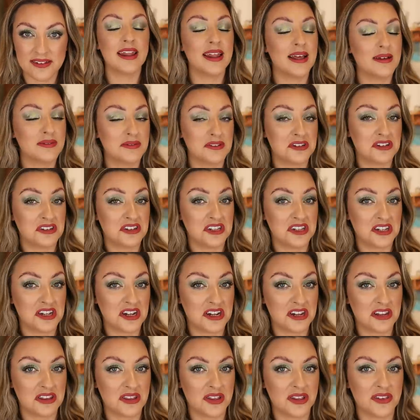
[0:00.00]
and I haven't seen
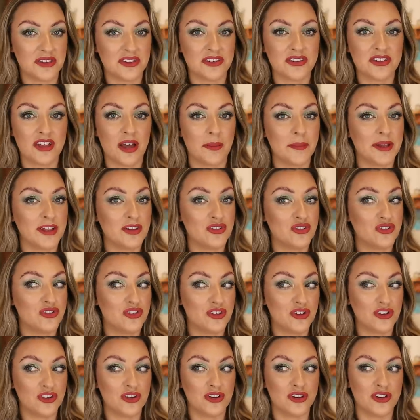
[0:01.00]
anything that's coming
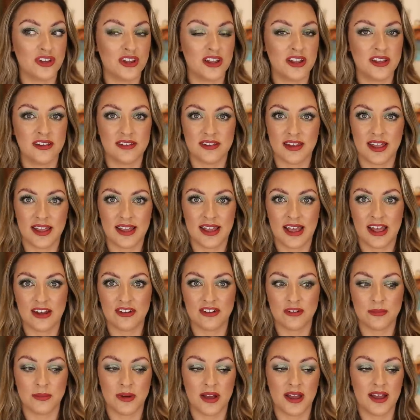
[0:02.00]
soon that is like
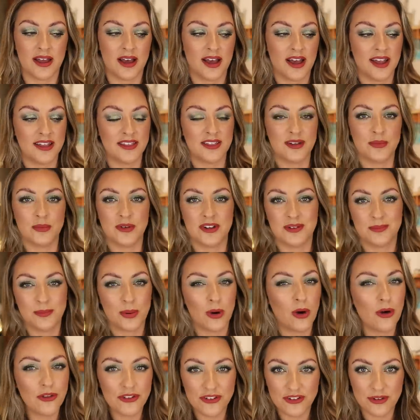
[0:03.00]
catching my eye that would
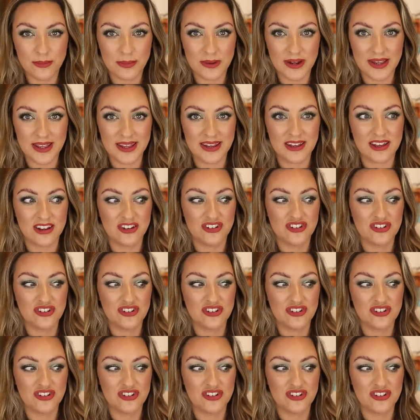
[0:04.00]
possibly